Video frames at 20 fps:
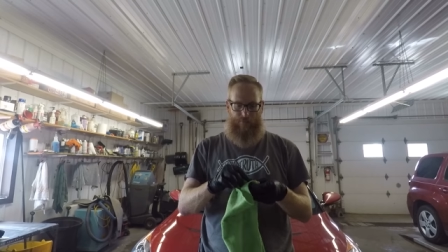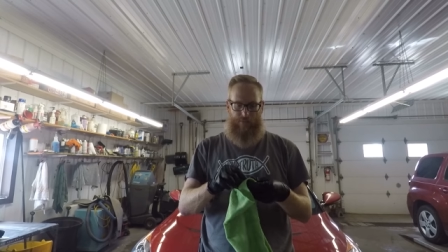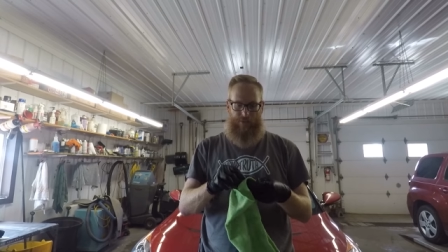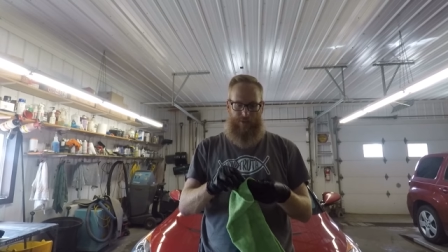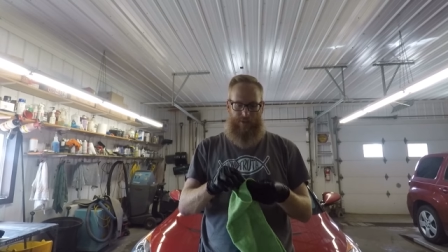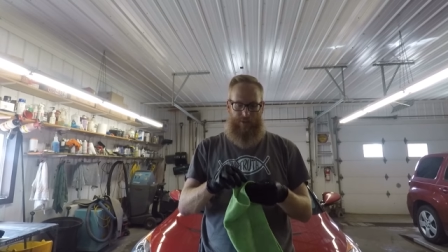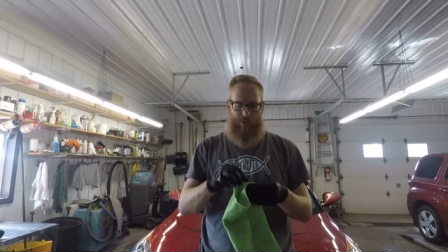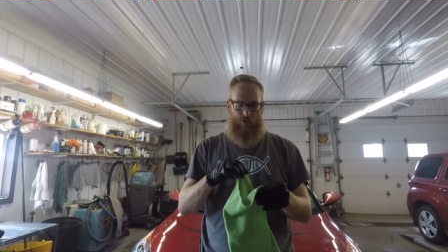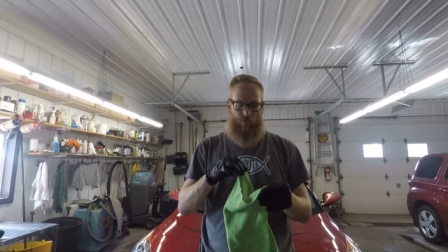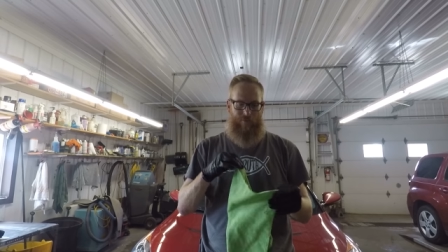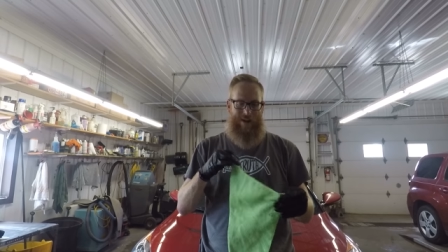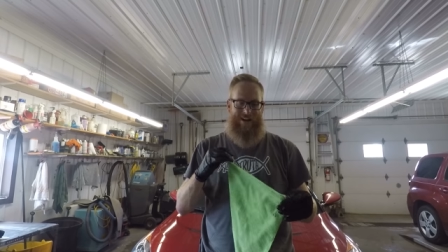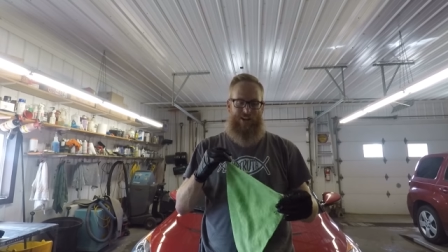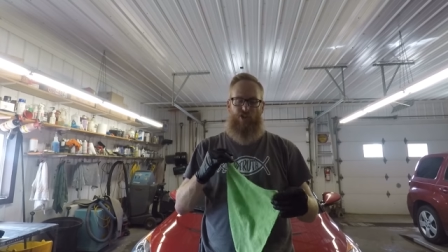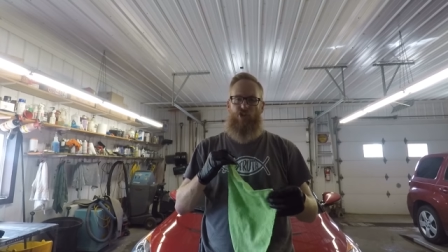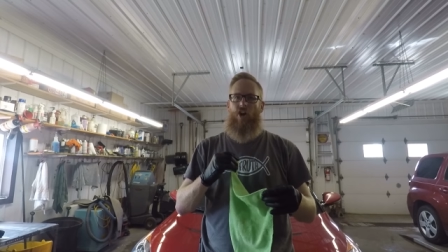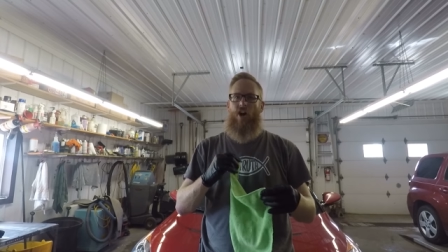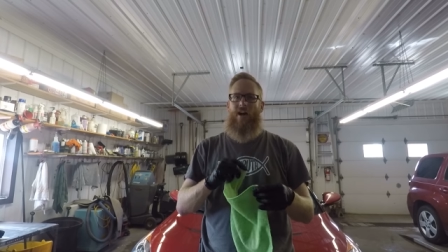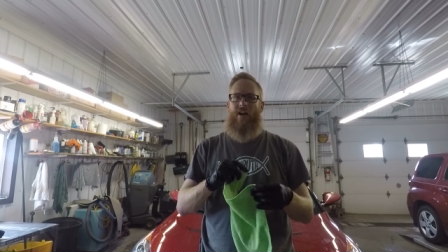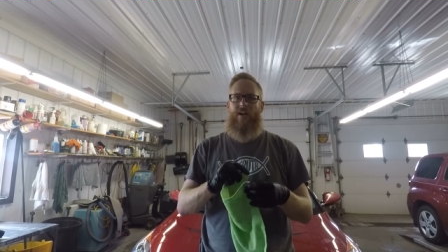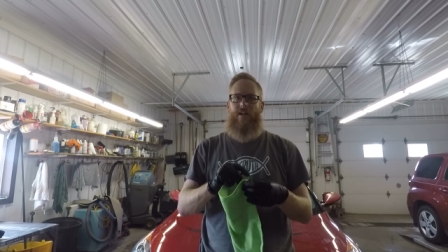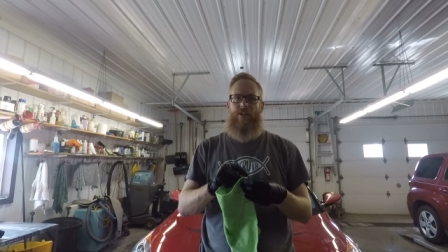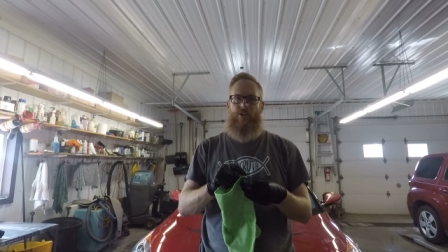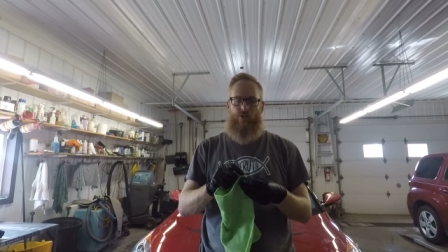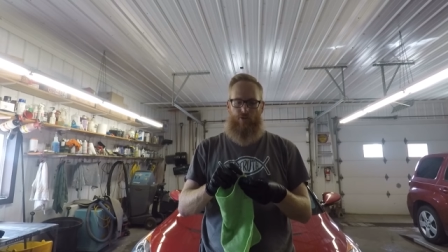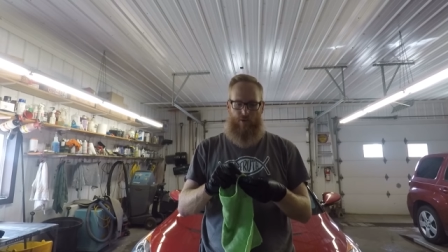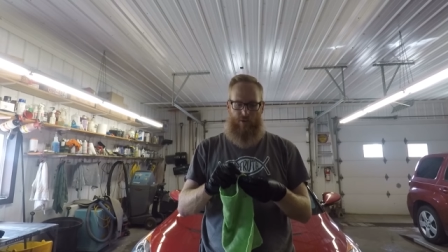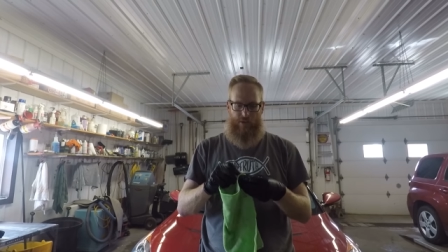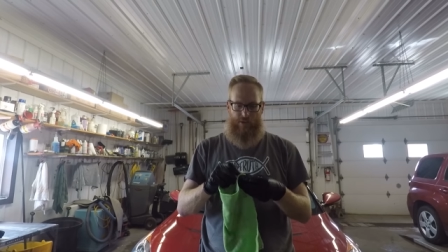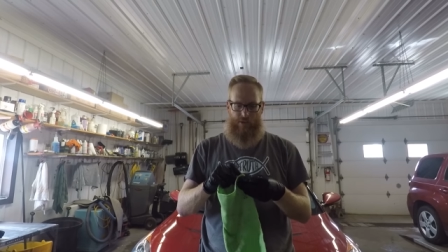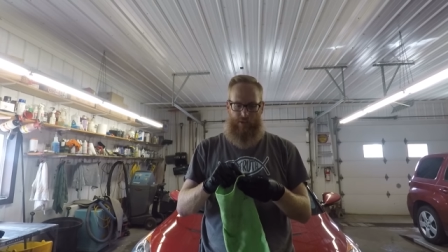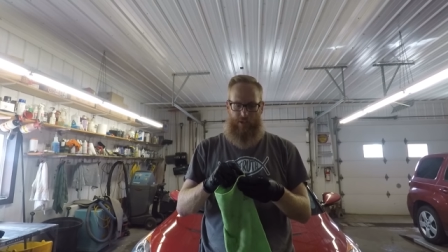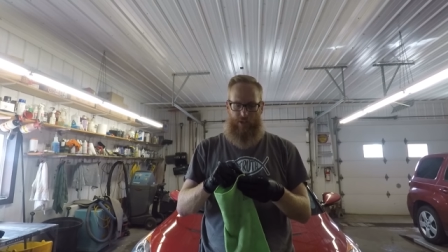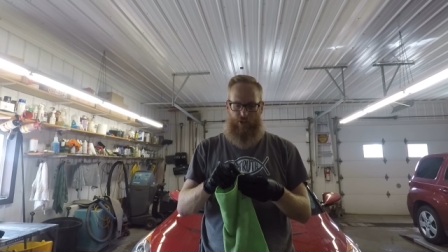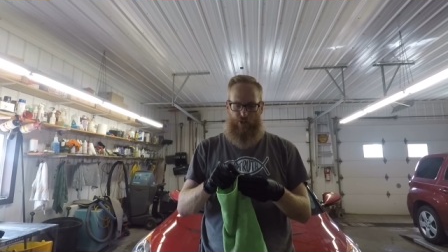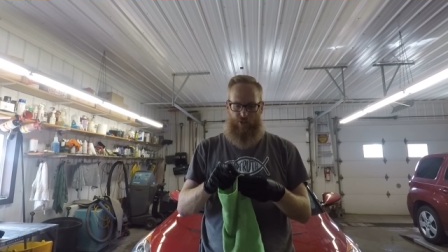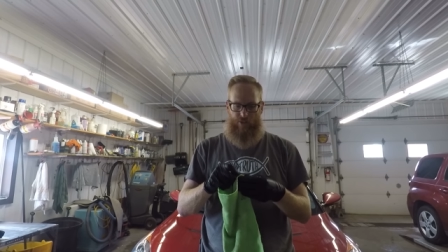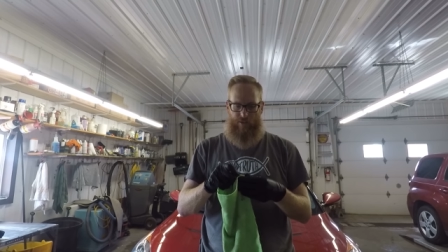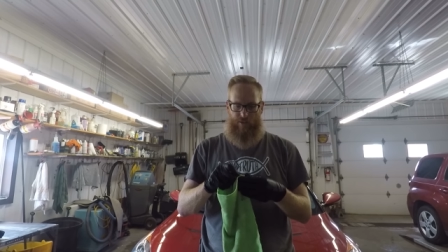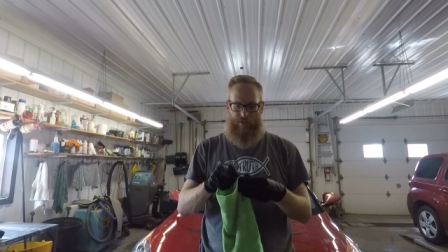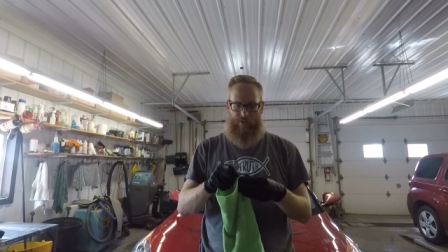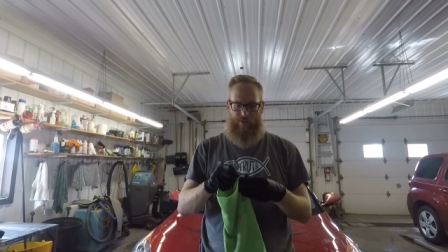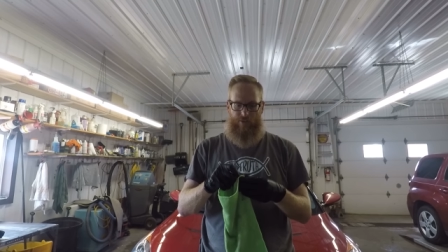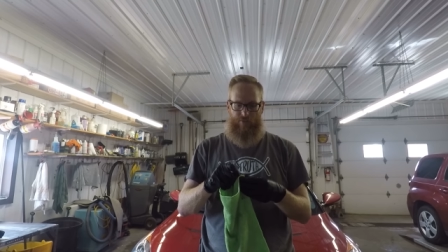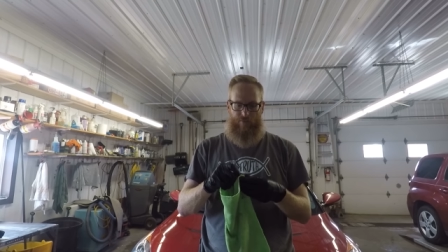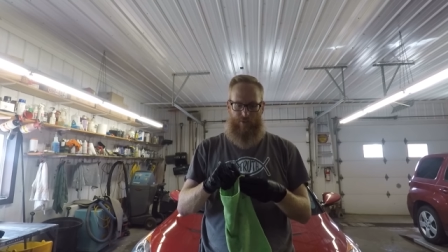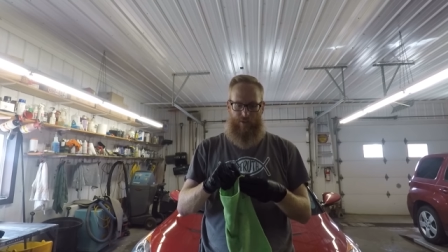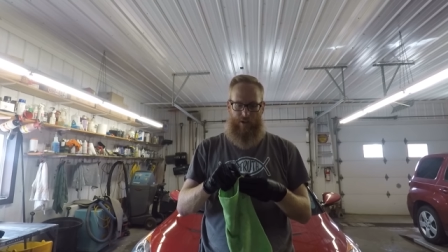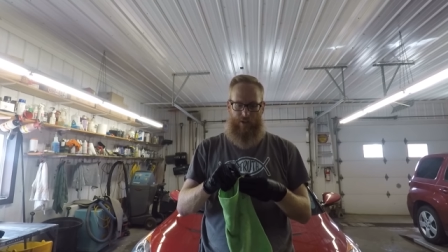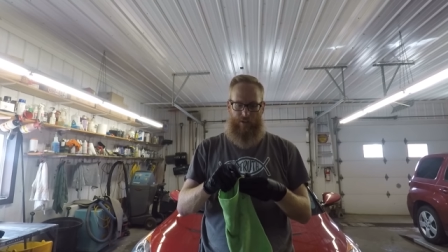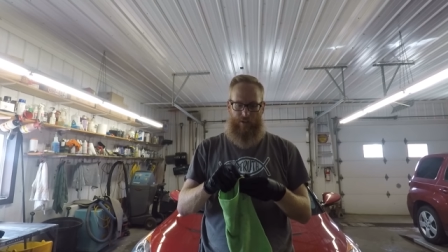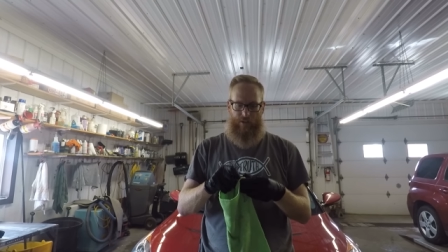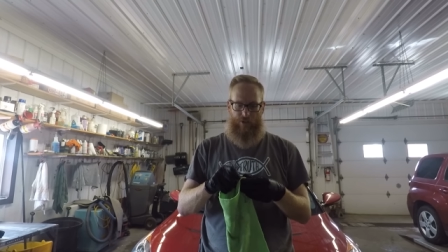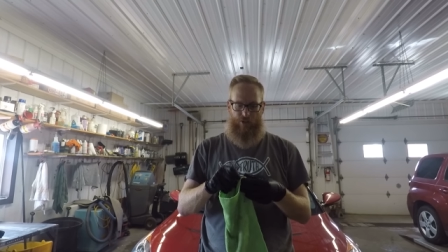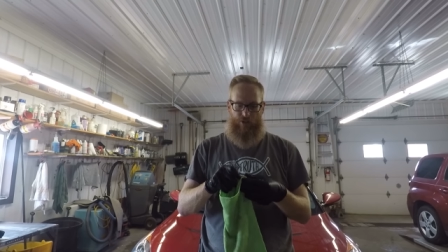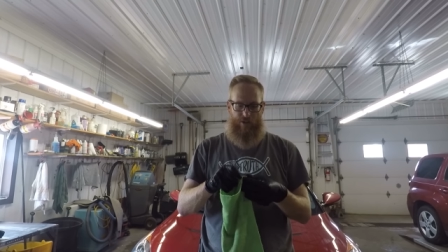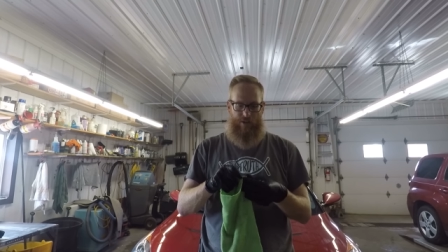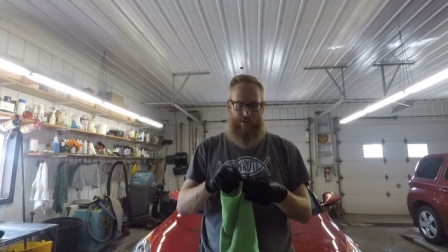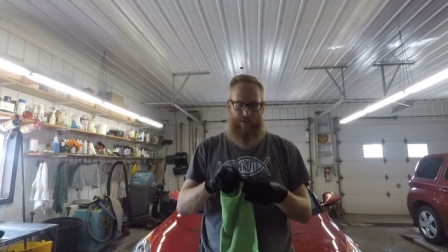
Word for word: was a direct Chinese translation into English